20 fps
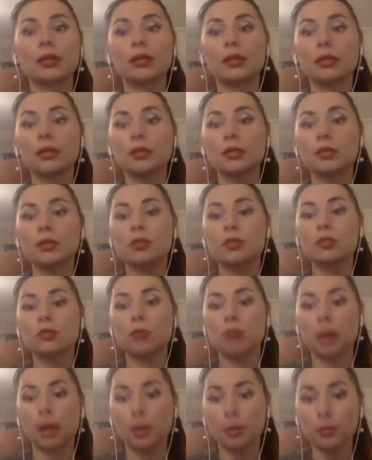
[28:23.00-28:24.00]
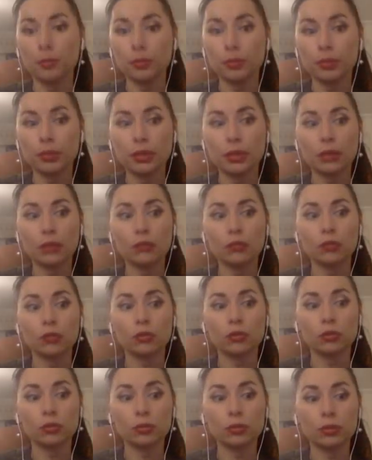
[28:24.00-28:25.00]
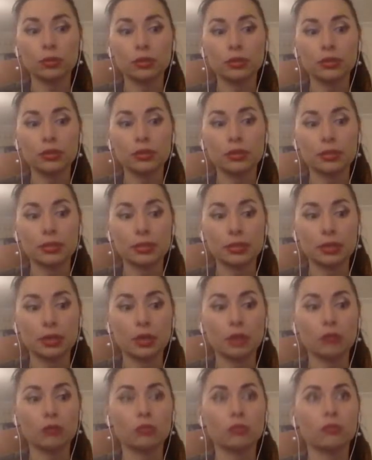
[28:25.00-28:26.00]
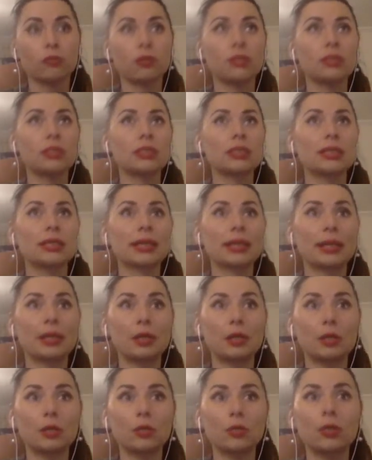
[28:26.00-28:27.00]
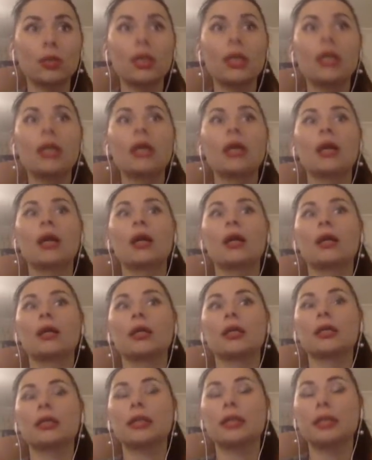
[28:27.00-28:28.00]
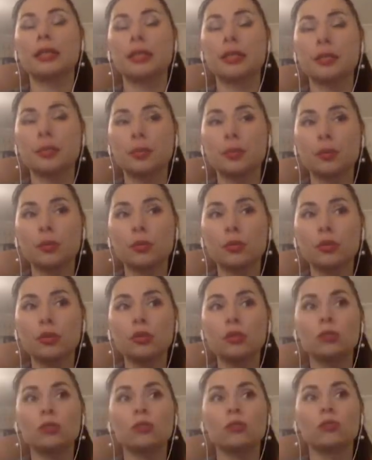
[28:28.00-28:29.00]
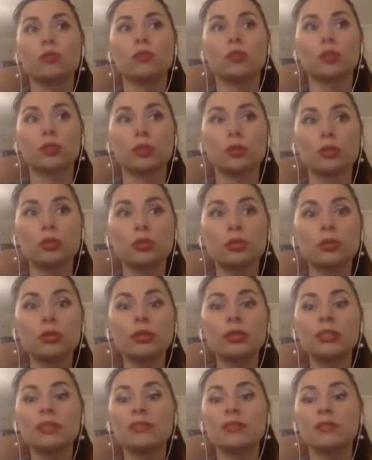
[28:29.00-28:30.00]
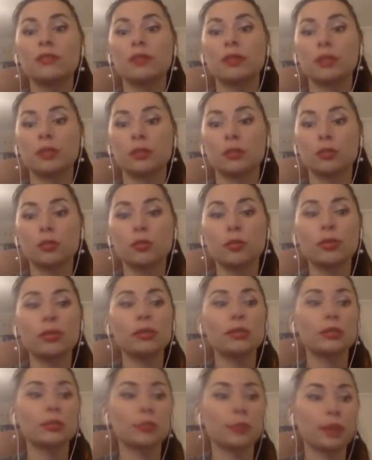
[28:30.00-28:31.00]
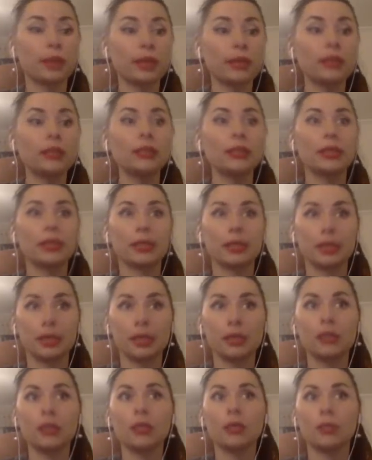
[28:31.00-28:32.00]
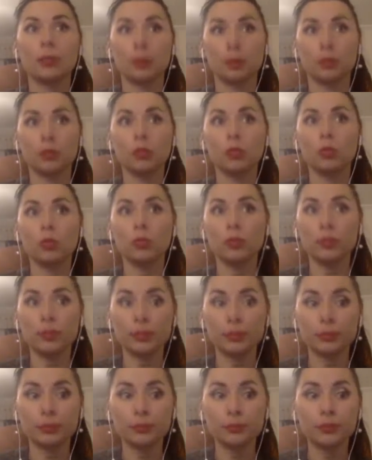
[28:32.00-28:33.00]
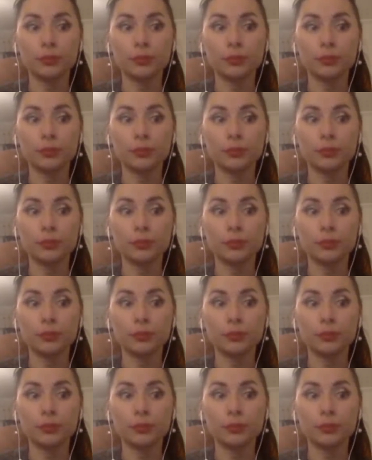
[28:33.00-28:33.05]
it's grew up, how your daughter see how your father help, he take care about you. For your daughter, it's very normal that men take care about women.